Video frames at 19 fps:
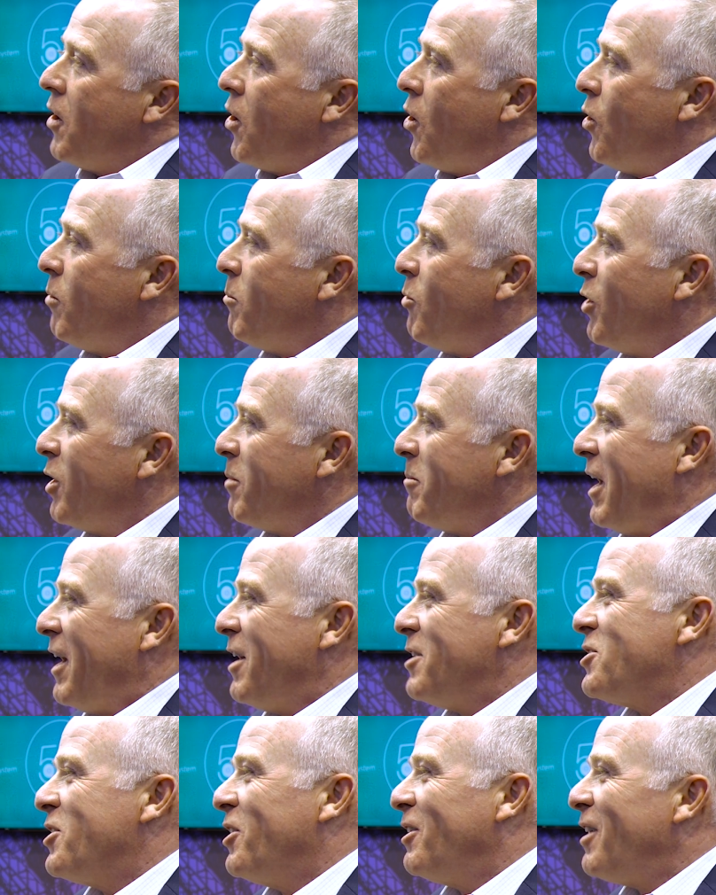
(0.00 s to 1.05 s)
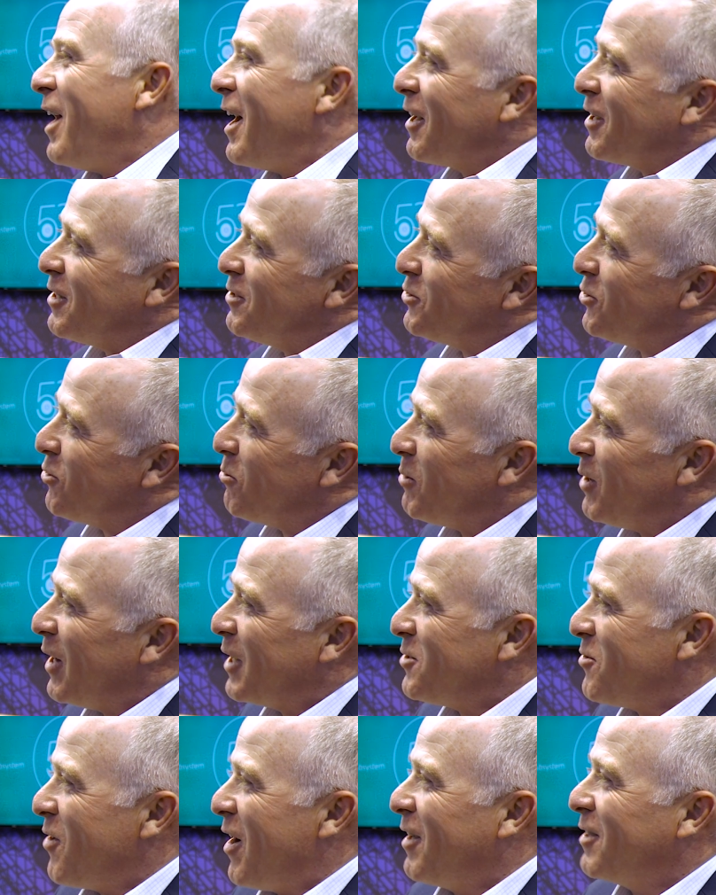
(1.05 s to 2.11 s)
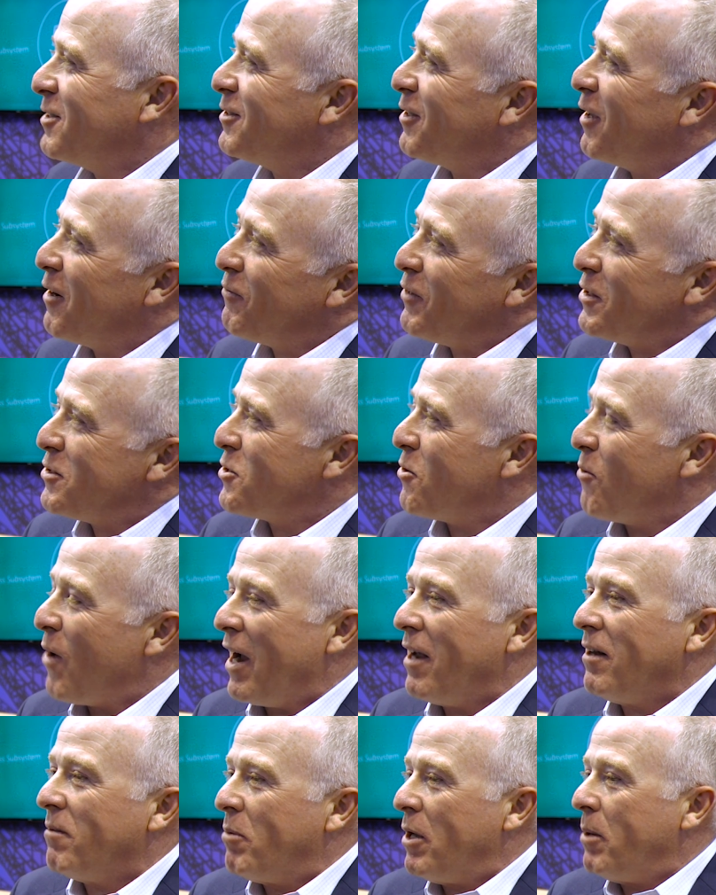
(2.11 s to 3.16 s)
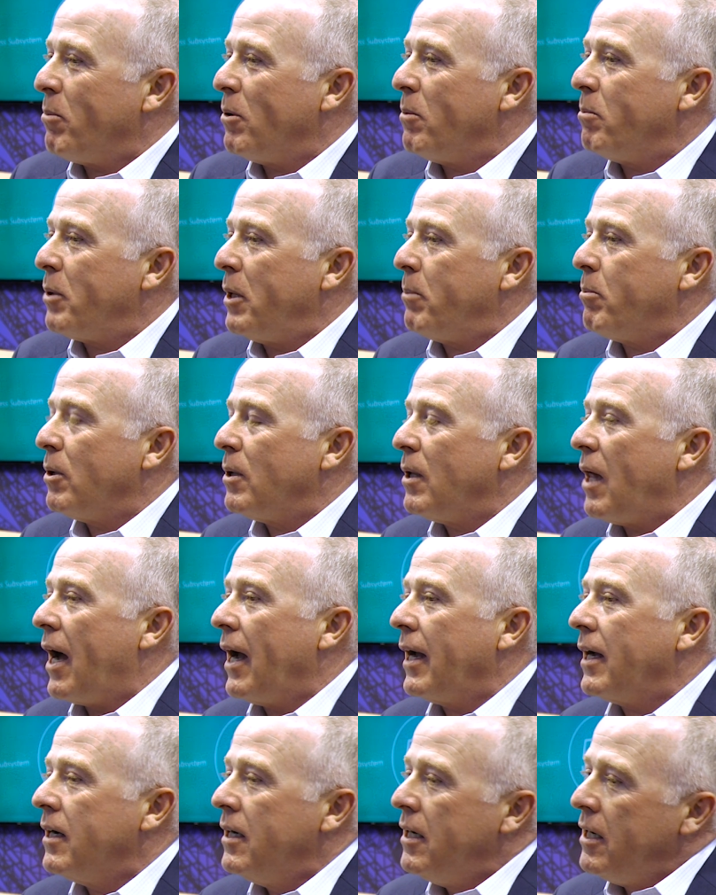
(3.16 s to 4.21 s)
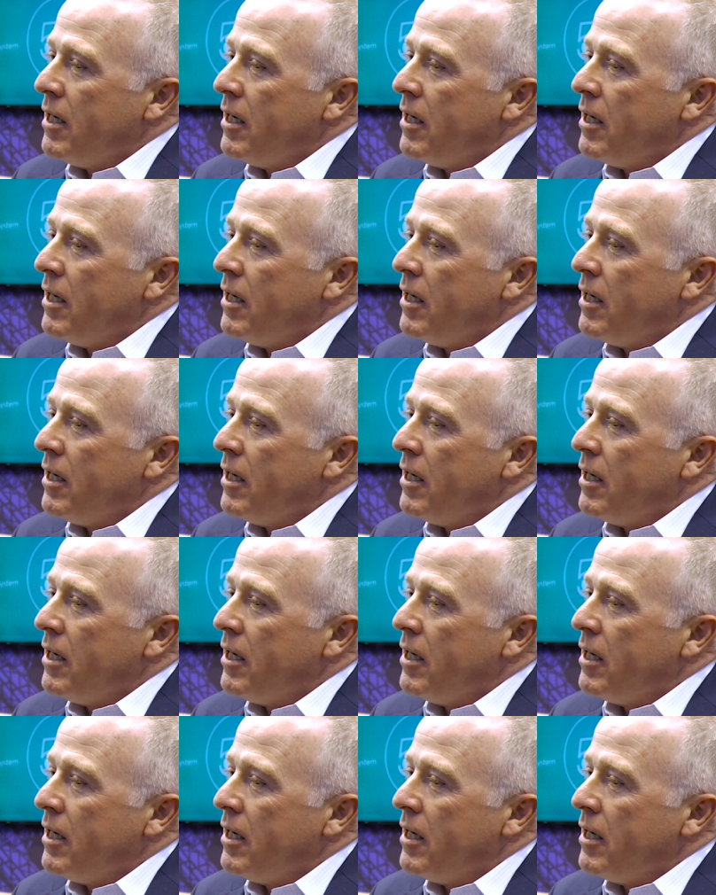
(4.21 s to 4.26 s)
home automation, a lot of consumer electronic stuff that's great, people, people like,